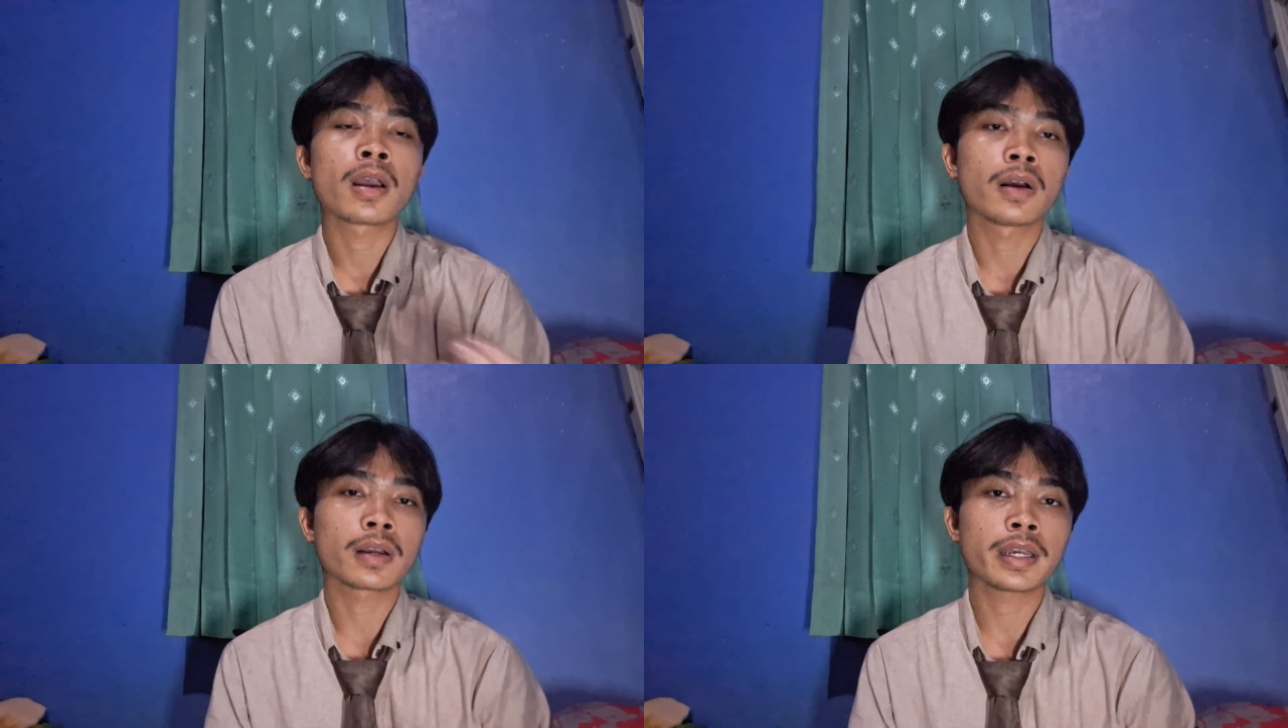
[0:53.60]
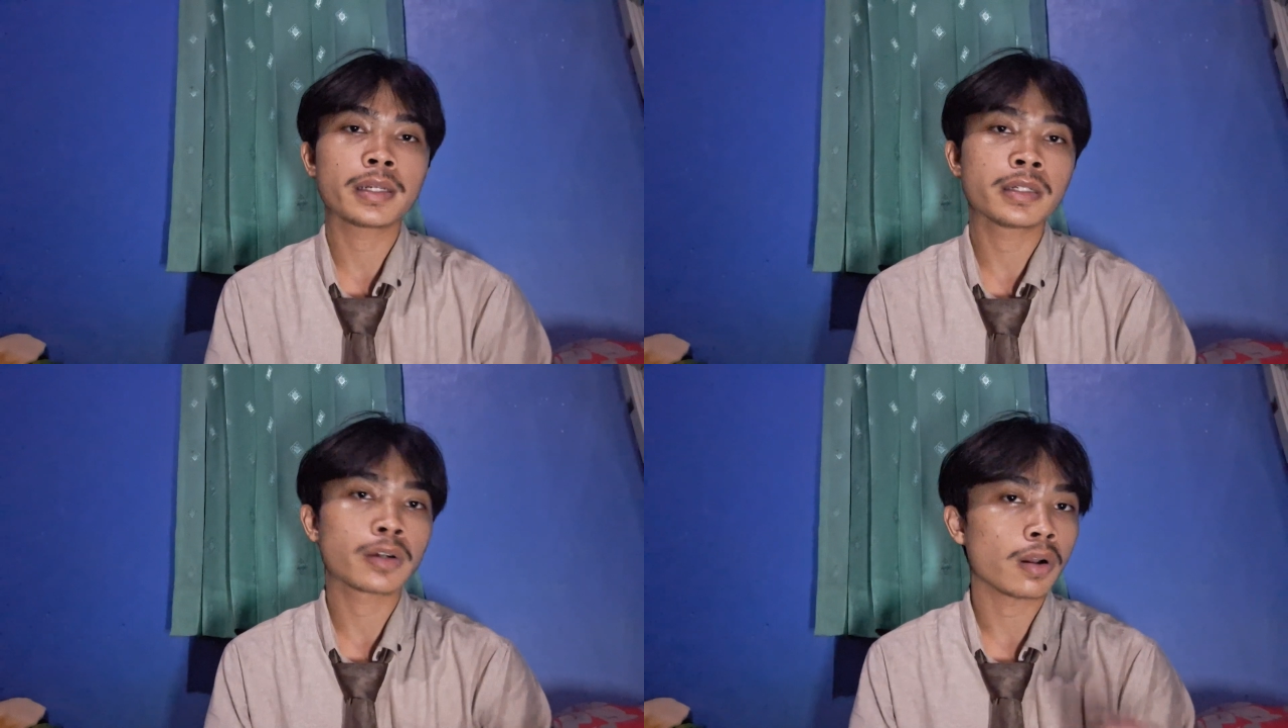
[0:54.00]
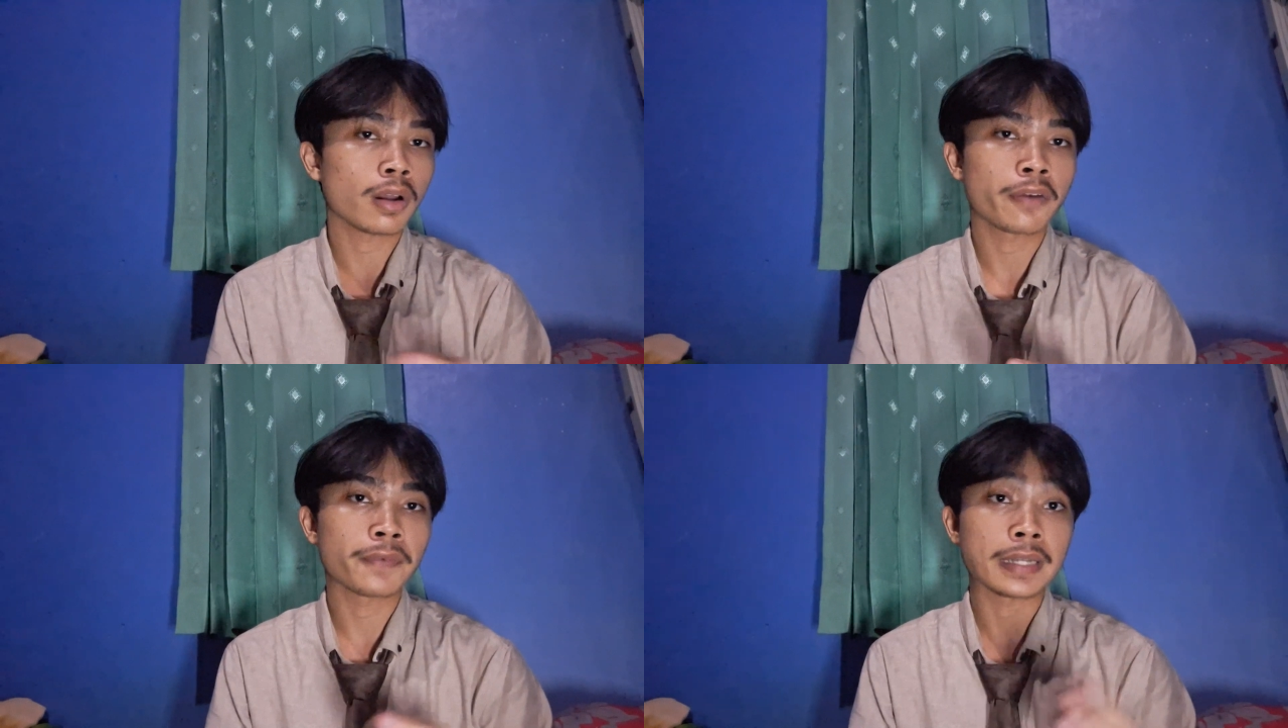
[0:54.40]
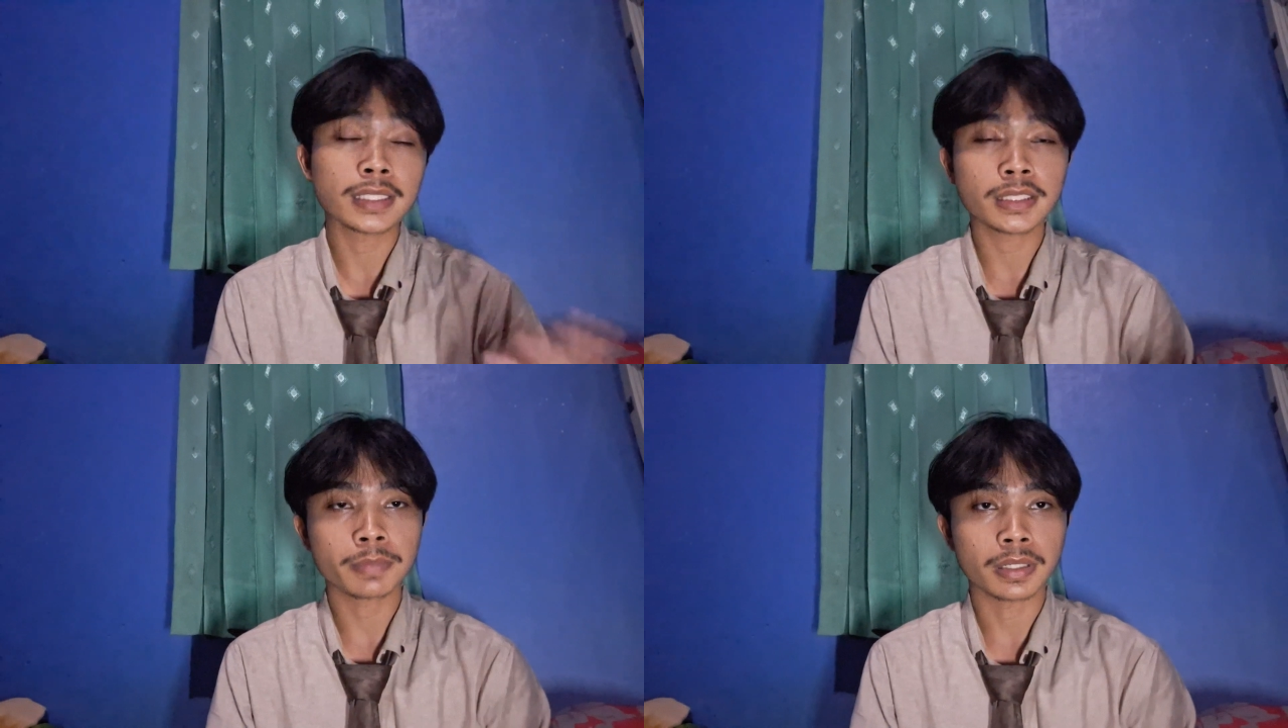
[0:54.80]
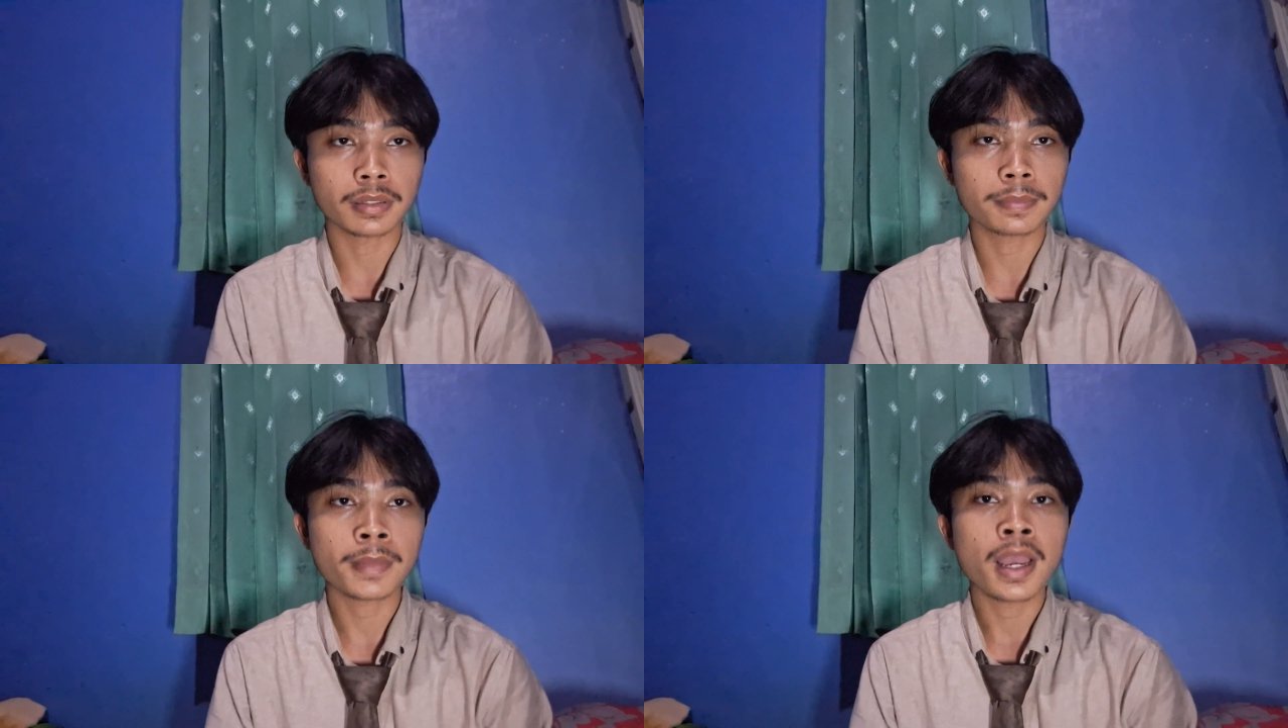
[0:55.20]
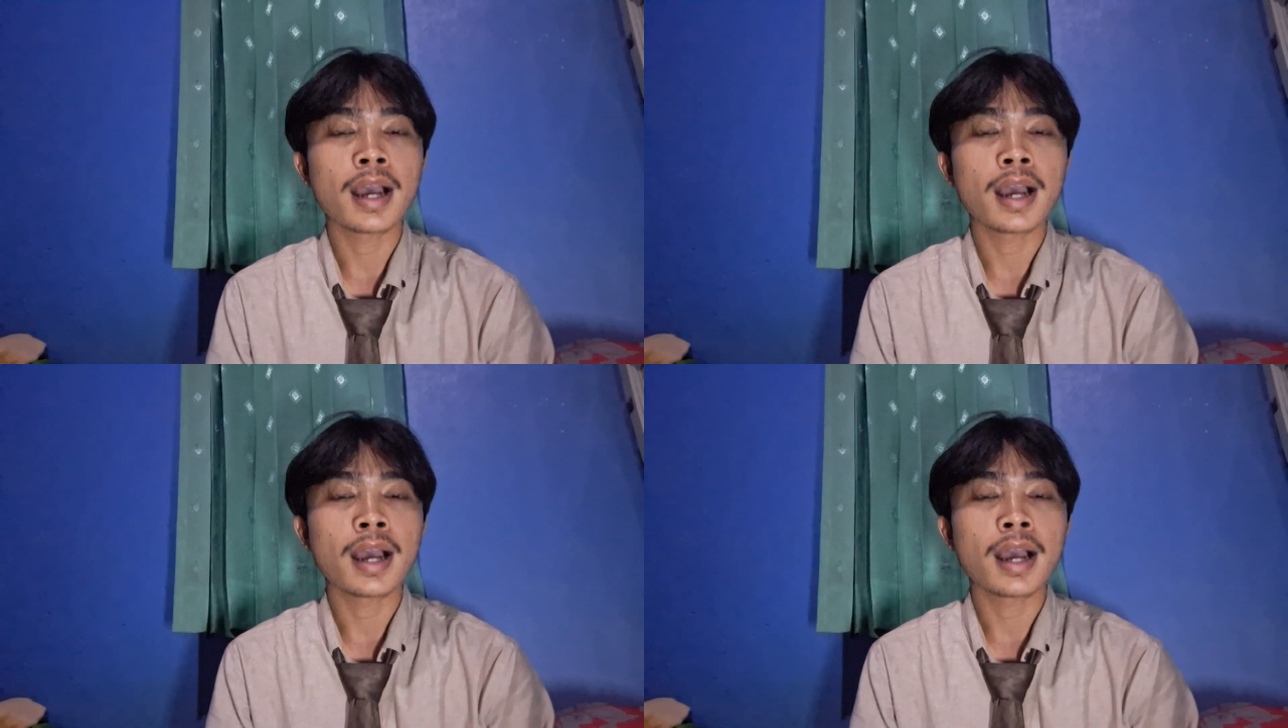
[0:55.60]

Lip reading: Okay, the role of assessment.